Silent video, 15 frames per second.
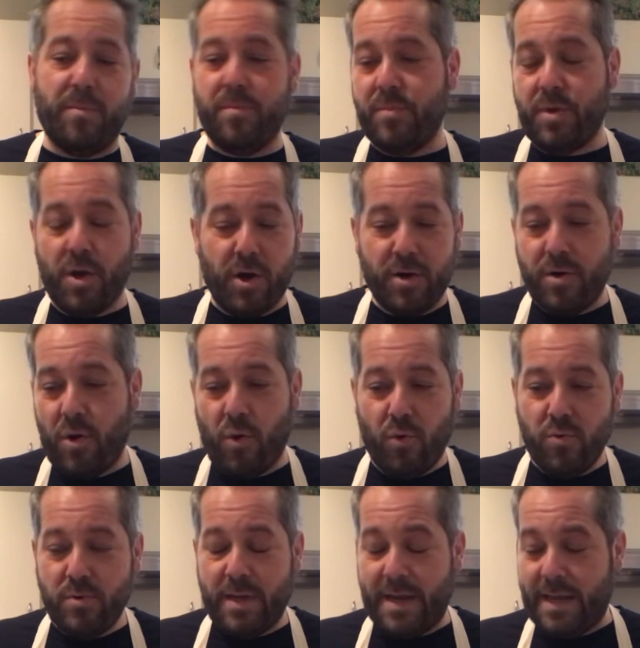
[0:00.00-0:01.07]
young,
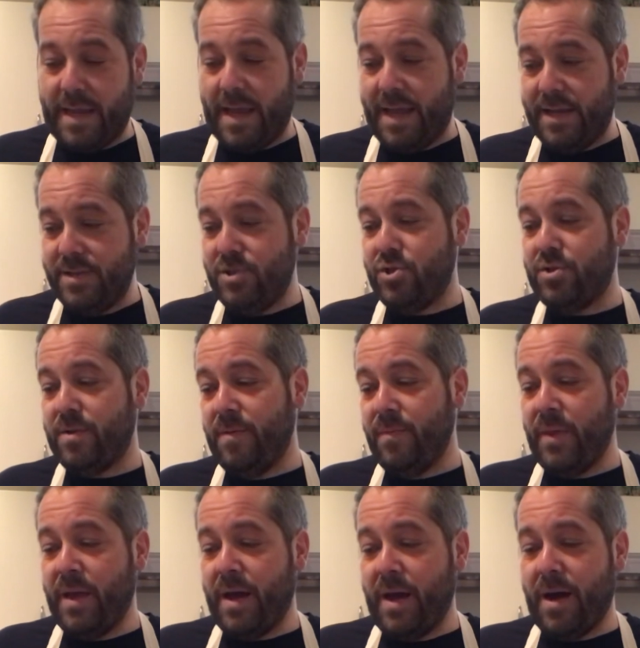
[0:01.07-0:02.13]
old, any age.
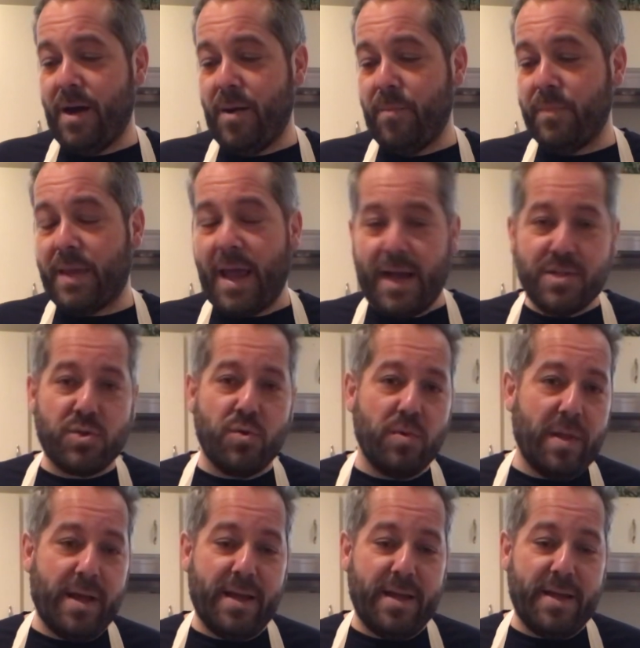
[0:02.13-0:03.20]

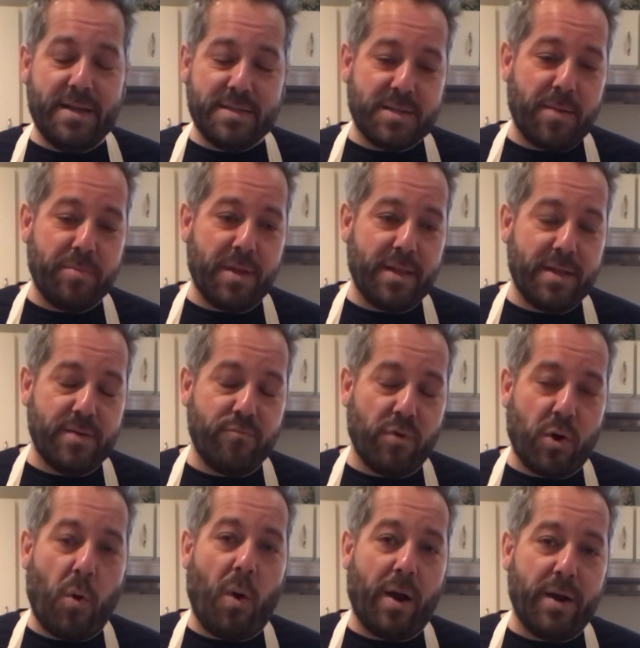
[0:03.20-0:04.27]
Cassoulet is something that
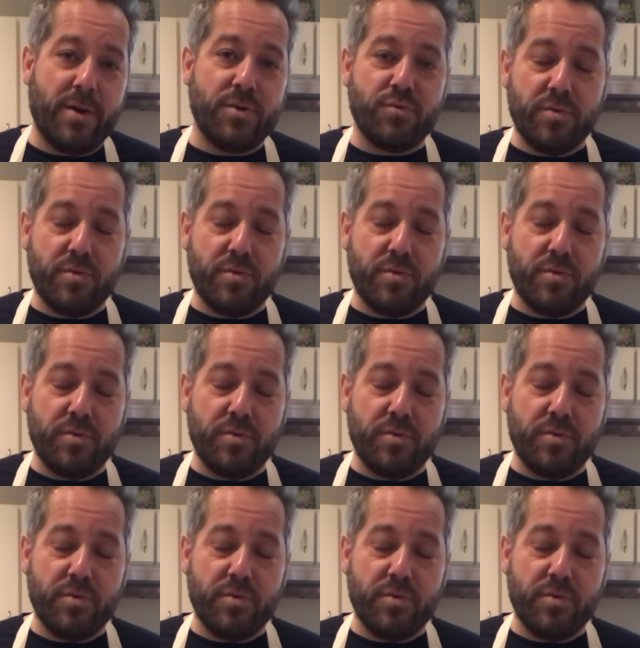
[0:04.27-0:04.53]
requires,